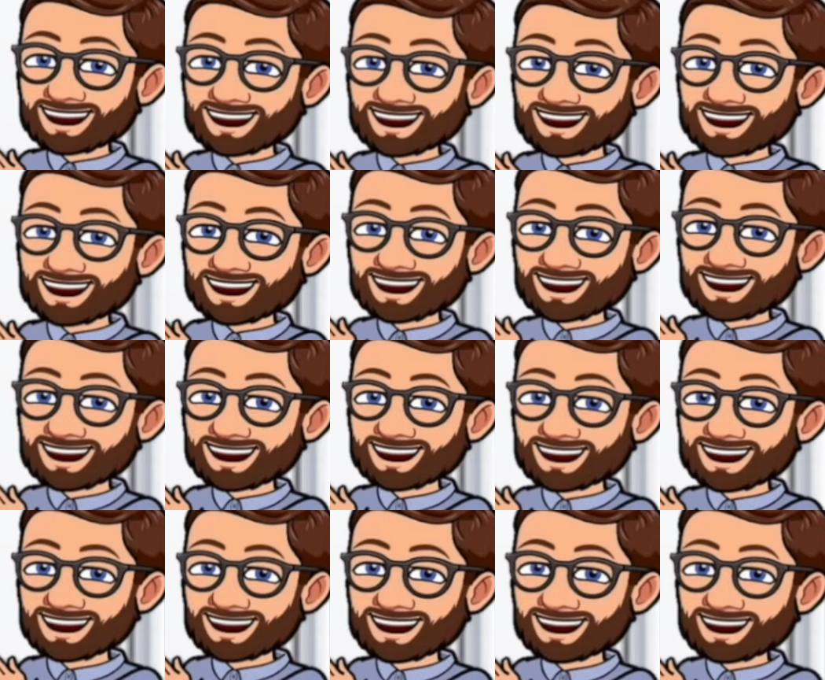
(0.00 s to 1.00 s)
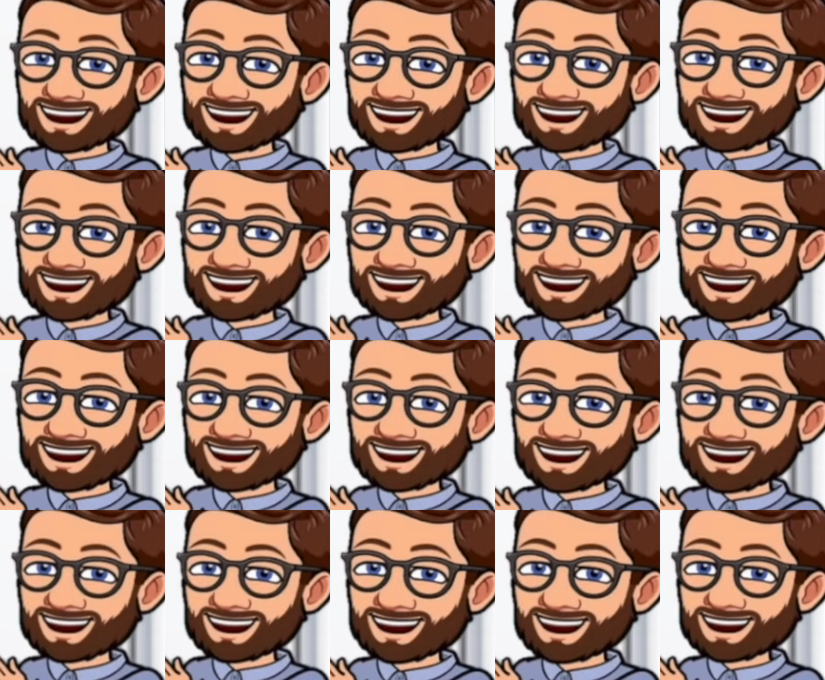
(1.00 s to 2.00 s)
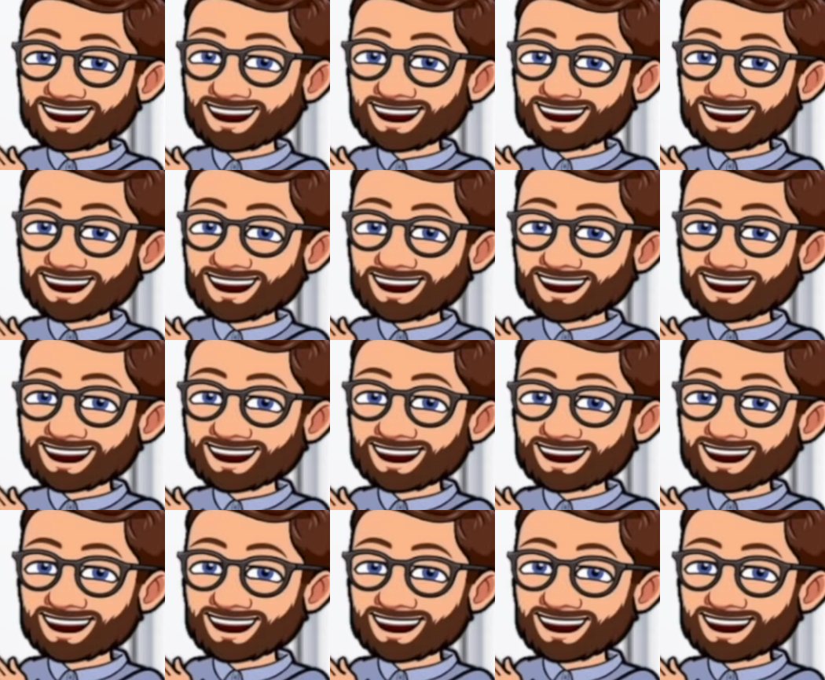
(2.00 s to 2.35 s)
[no speech]